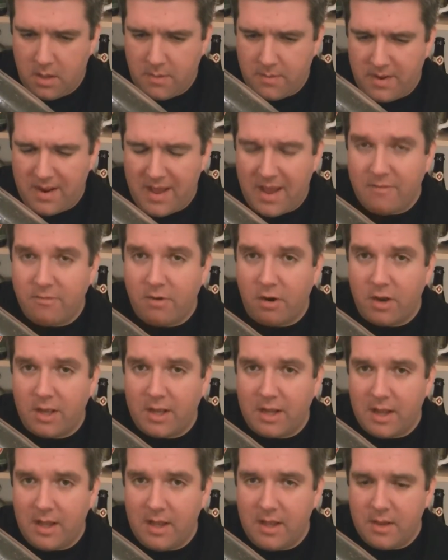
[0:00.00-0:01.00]
And
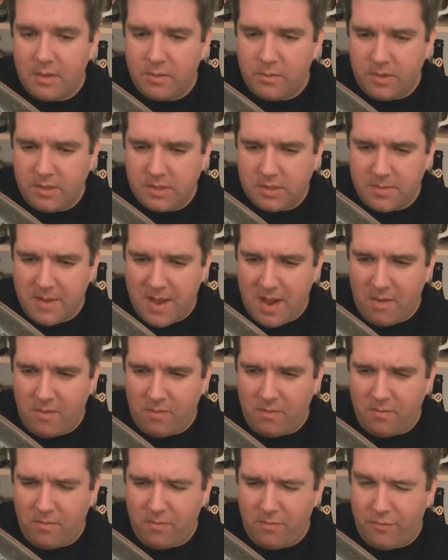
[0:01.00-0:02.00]
ironically, it's
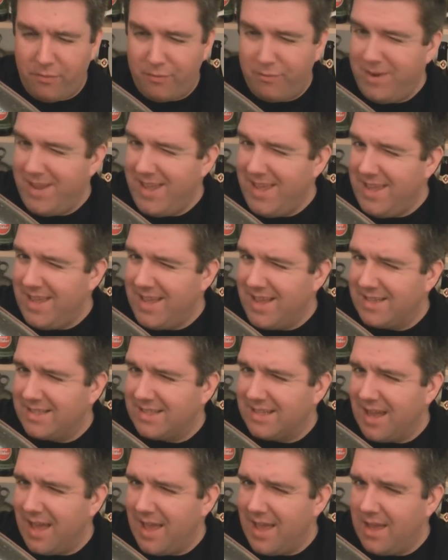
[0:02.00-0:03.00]
about 3
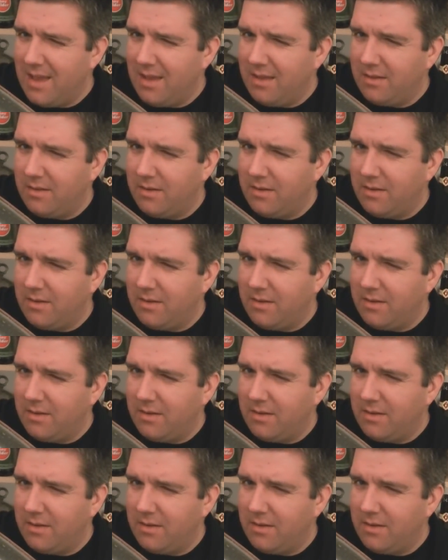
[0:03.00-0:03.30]
years later,